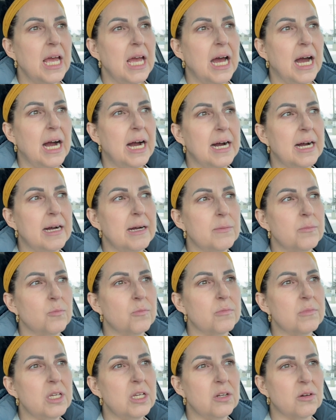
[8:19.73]

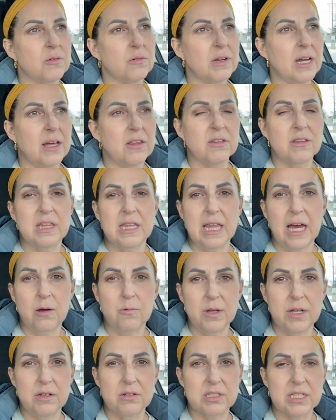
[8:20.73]
You know, other than that,
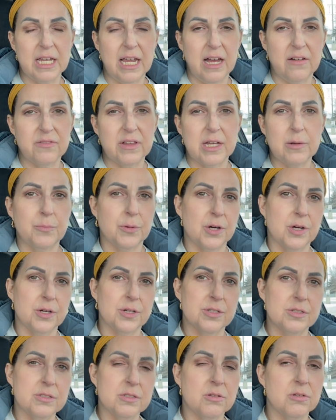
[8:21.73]
we usually have like
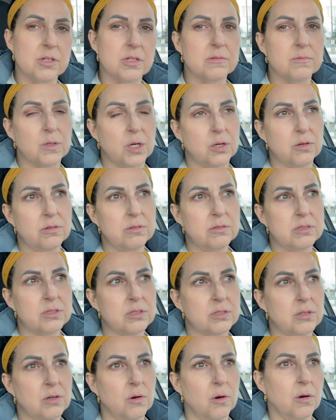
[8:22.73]
burgers or a roast
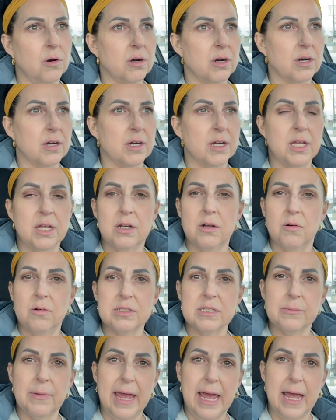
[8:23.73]
or, you know,
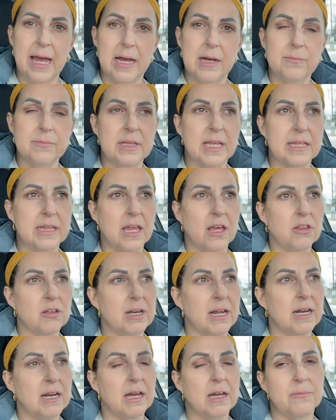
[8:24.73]
some ham. The other
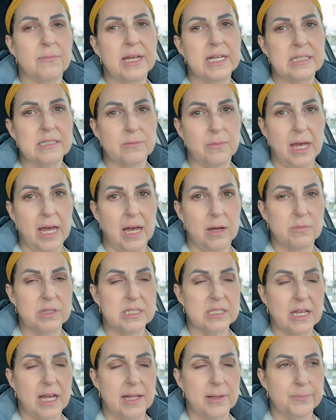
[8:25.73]
night I made some ham and
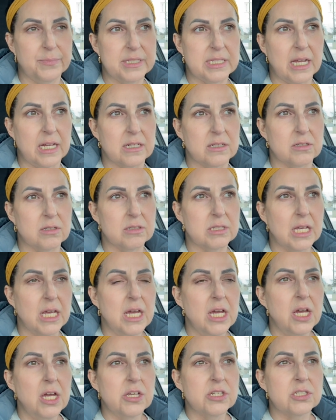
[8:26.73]
scalloped potatoes.
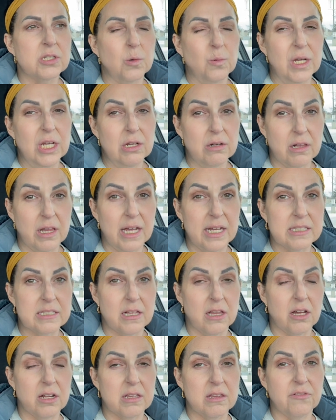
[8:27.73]
So we utilize a
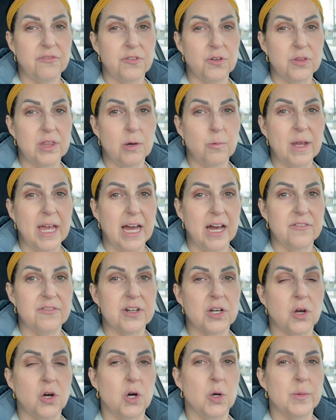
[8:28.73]
lot of the food that we have at
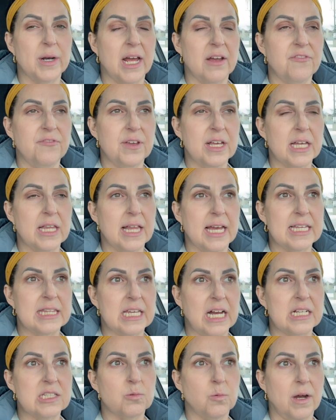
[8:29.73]
home. And I feel like
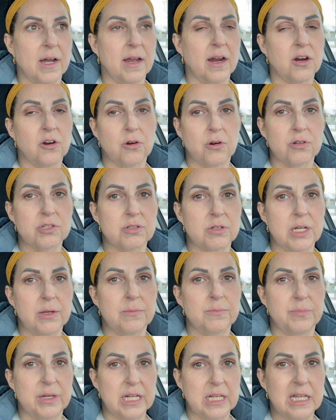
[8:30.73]
that's why our grocery
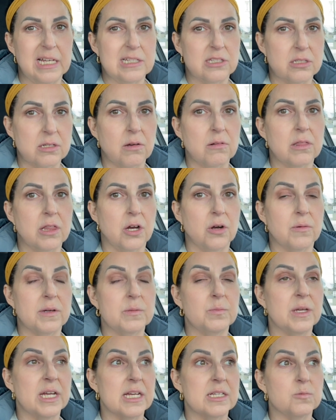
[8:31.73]
bill is so low, is
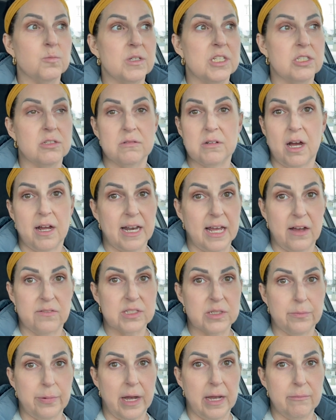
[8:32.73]
because we do not have to
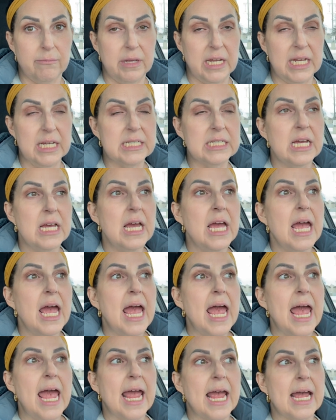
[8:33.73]
buy meat.
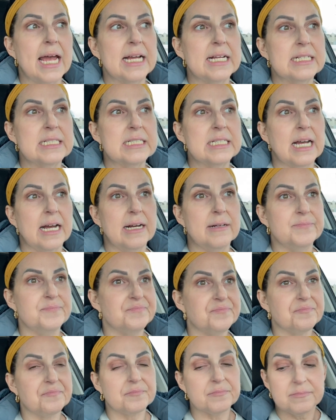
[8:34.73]
And,
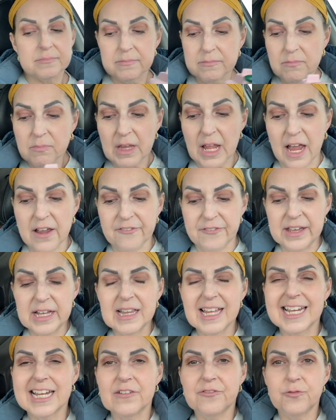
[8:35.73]
I feel
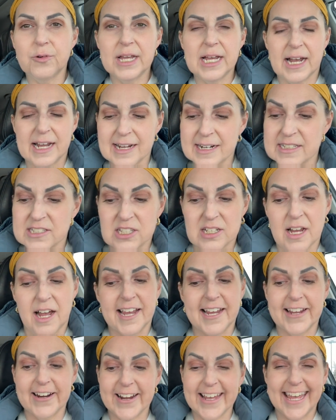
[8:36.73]
like I
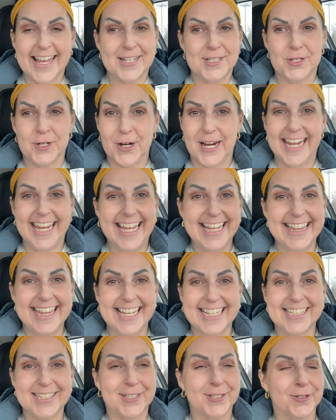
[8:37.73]
gotta get drinking
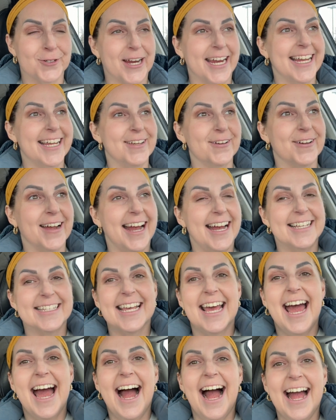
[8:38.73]
this drink, you guys.
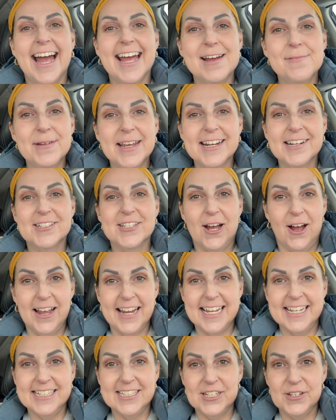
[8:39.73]
I am here
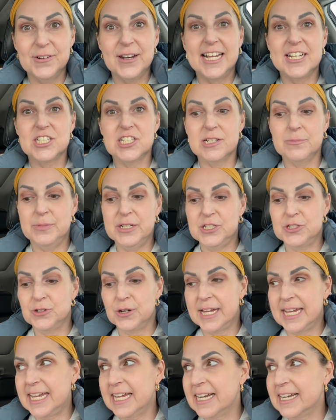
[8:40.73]
talking to you and I should be
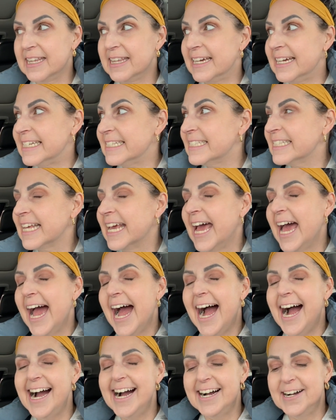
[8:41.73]
drinking this.
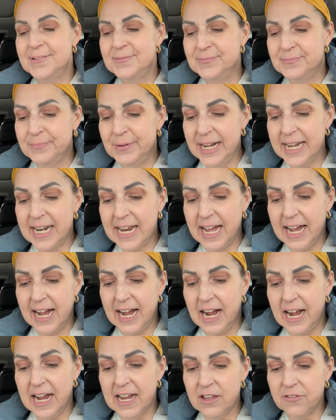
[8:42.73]
But
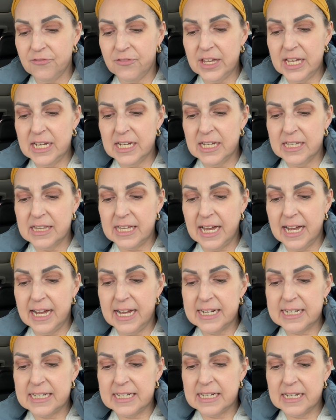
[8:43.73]
I feel
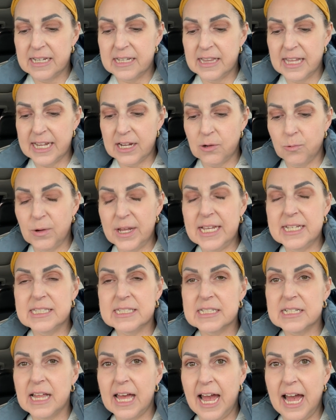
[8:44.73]
that like we
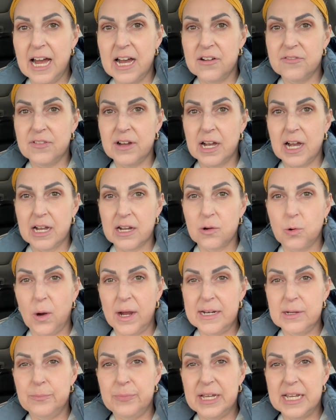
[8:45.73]
still have quite
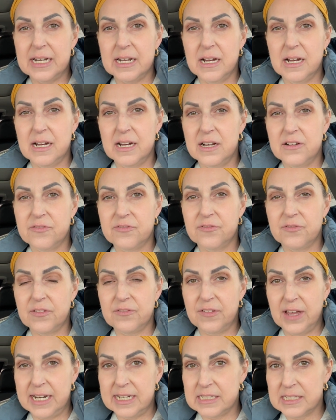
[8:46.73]
a bit of
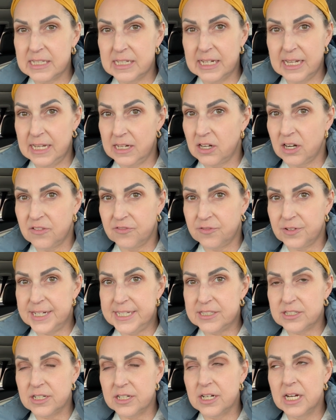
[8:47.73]
venison in our
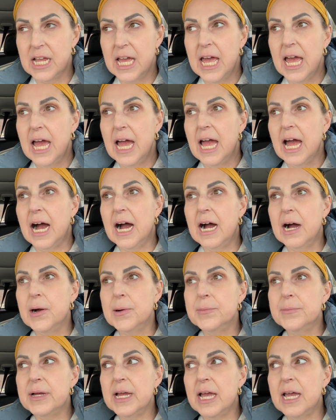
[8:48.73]
freezer.
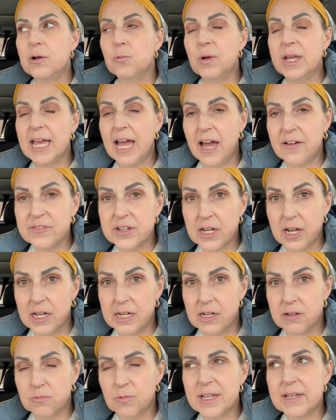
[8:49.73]
And we haven't gone
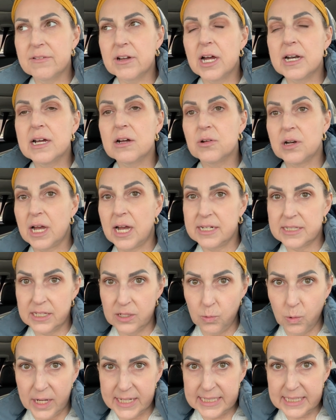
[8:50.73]
out. We've gone out hunting
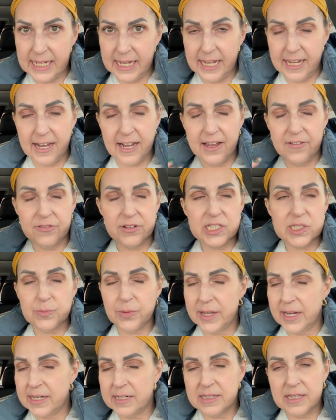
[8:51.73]
one day. I've
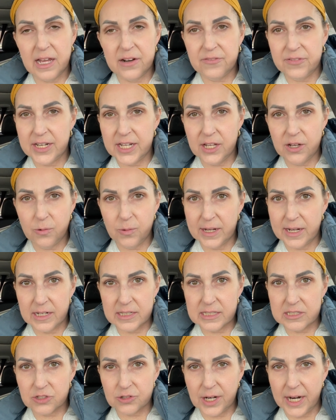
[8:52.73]
explained in that video, we got
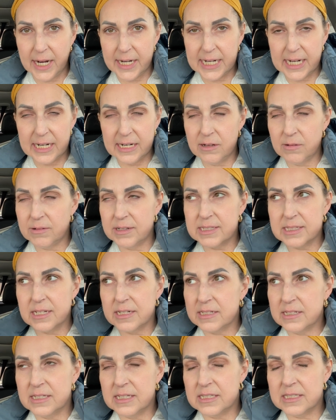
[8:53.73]
stranded. It was a
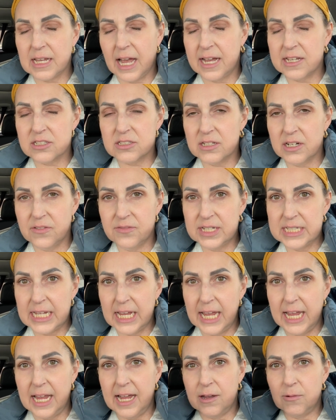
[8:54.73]
disaster of a
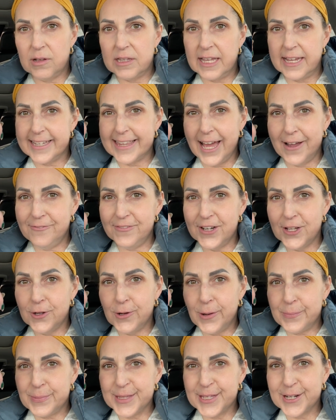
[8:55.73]
day. I will link that video
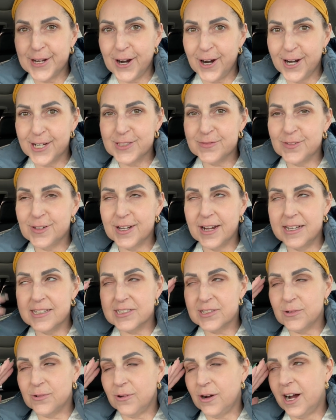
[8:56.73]
up in the cards for you guys
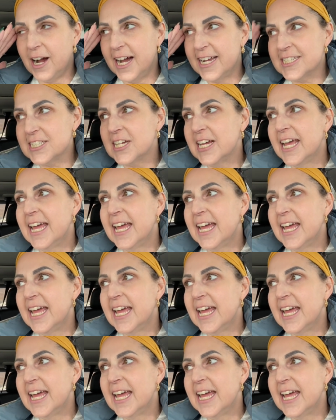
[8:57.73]
to watch.